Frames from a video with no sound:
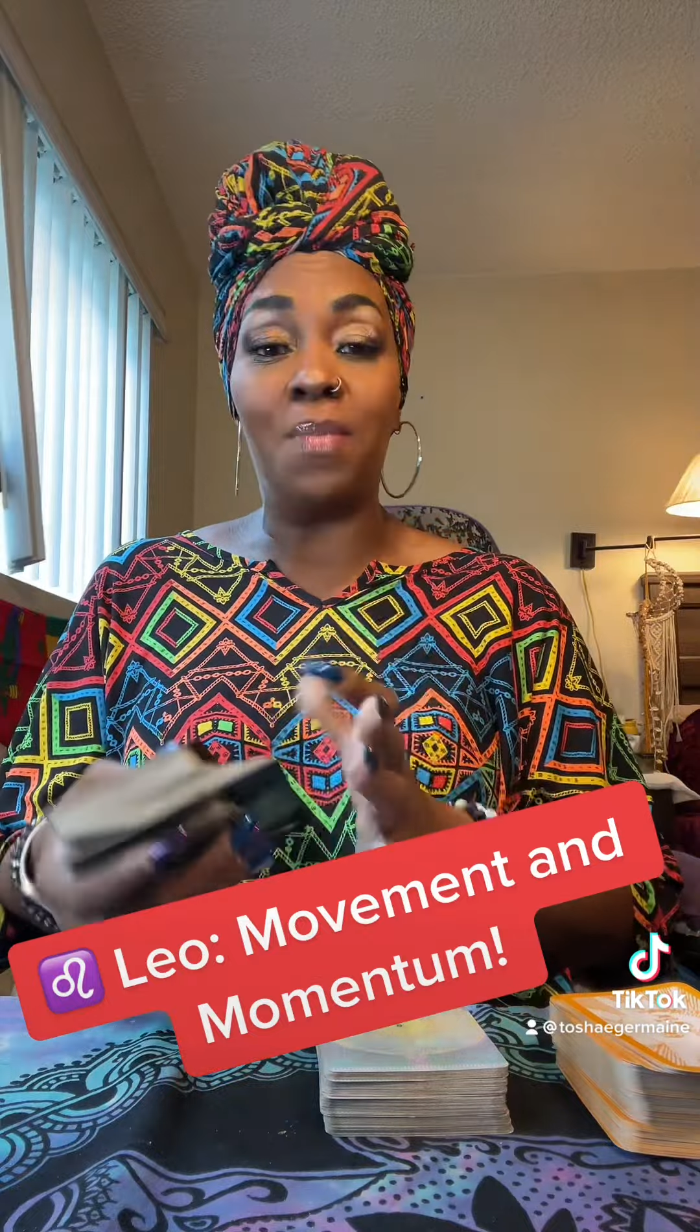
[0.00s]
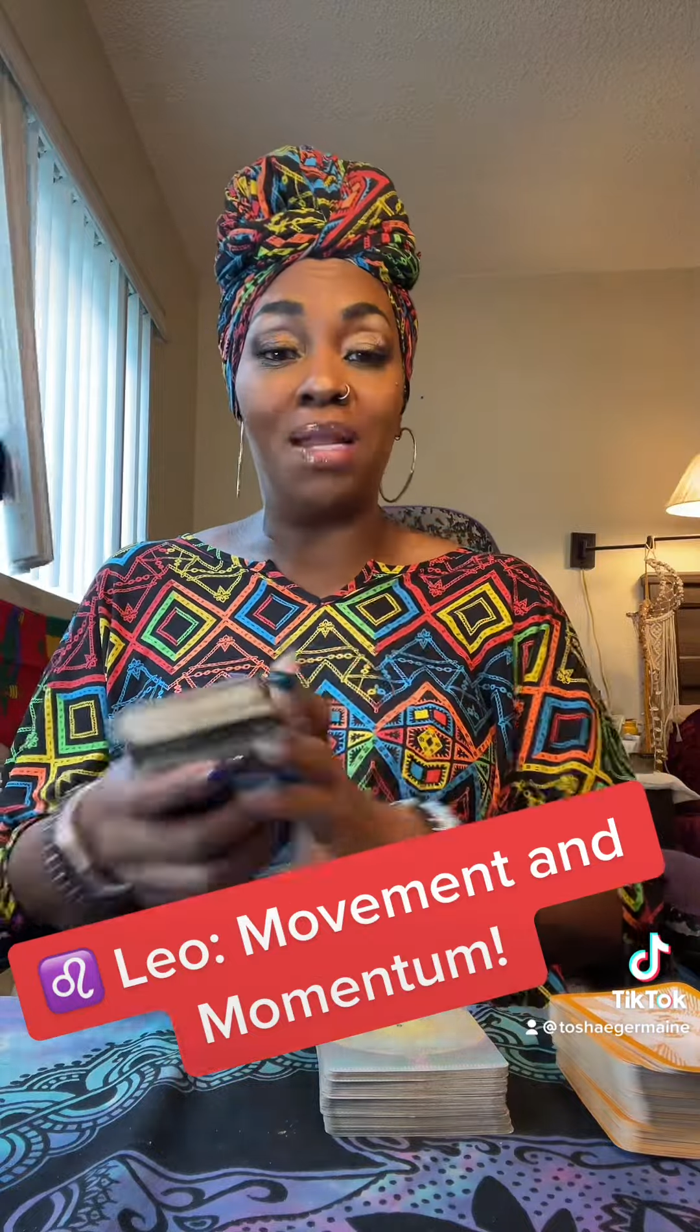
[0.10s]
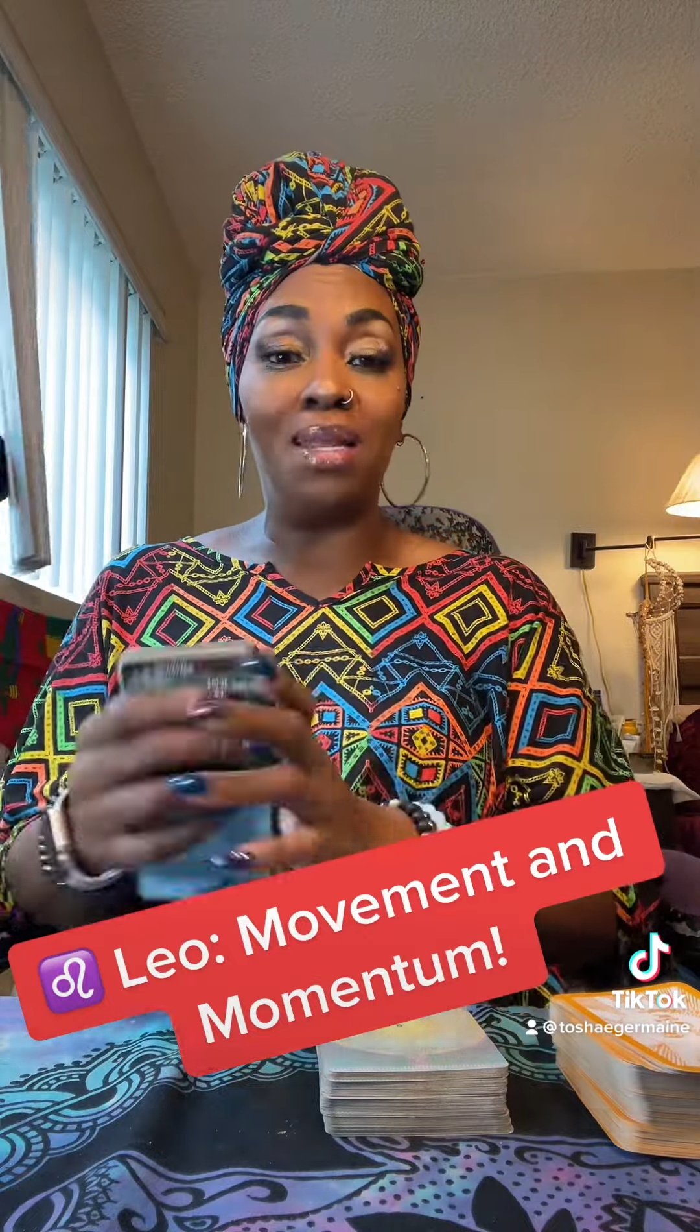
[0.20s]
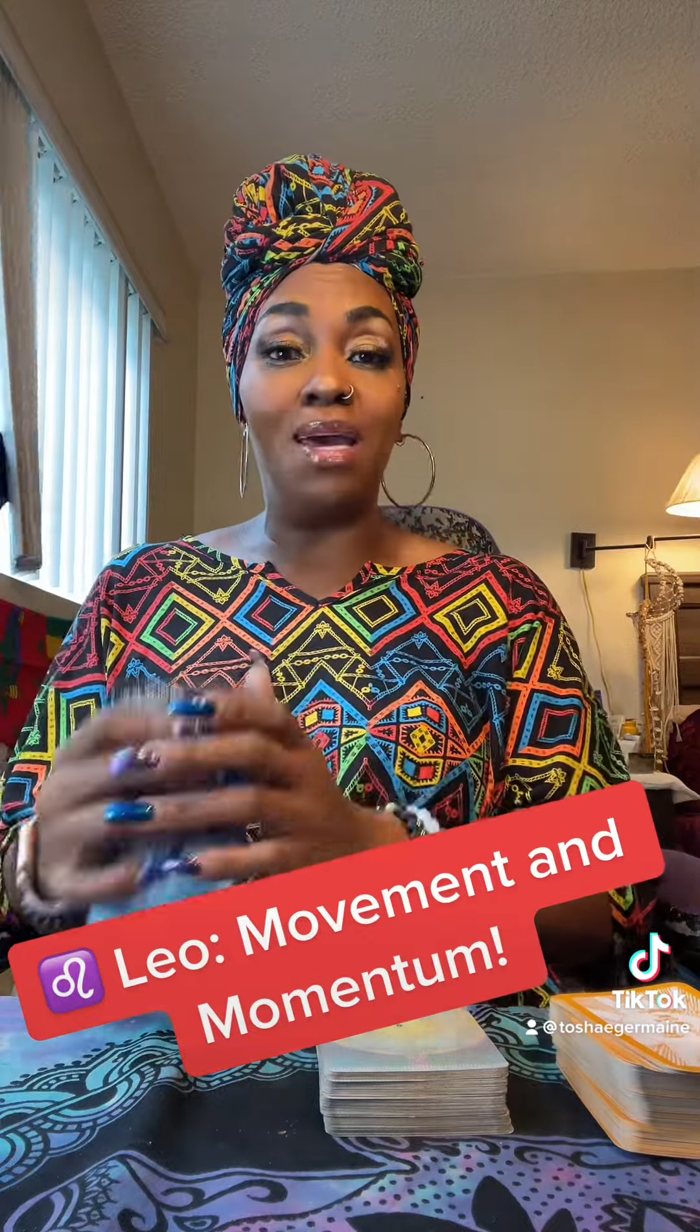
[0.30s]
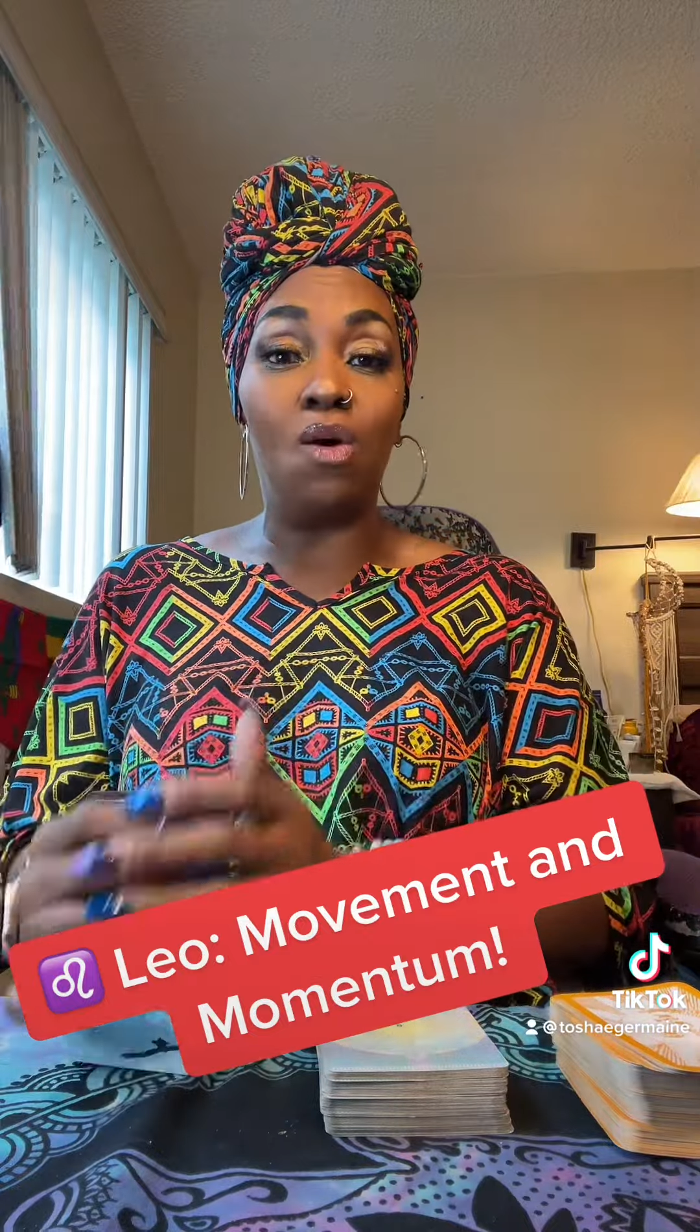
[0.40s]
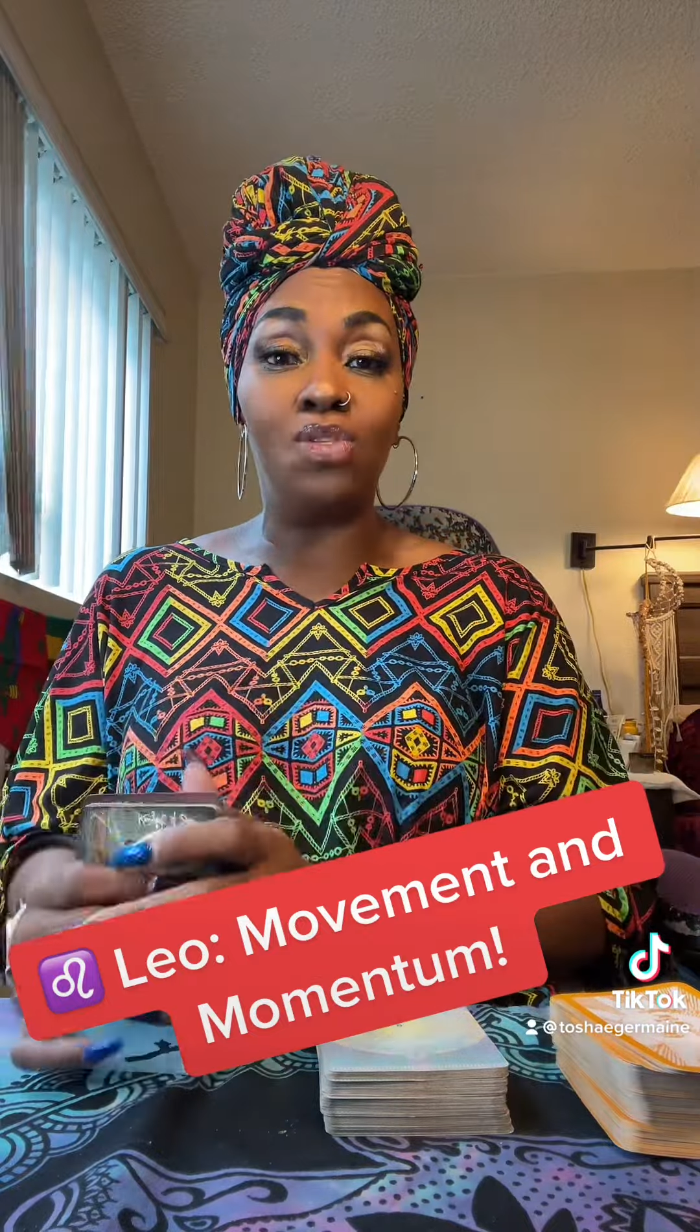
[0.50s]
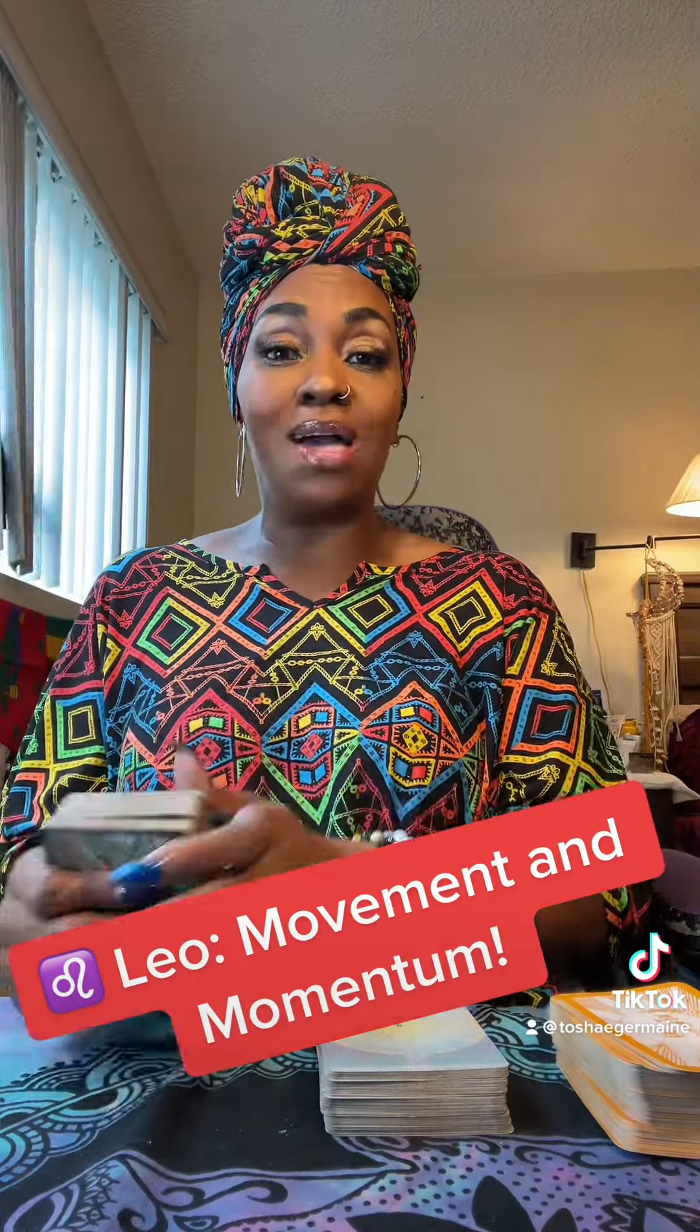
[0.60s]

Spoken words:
my Leos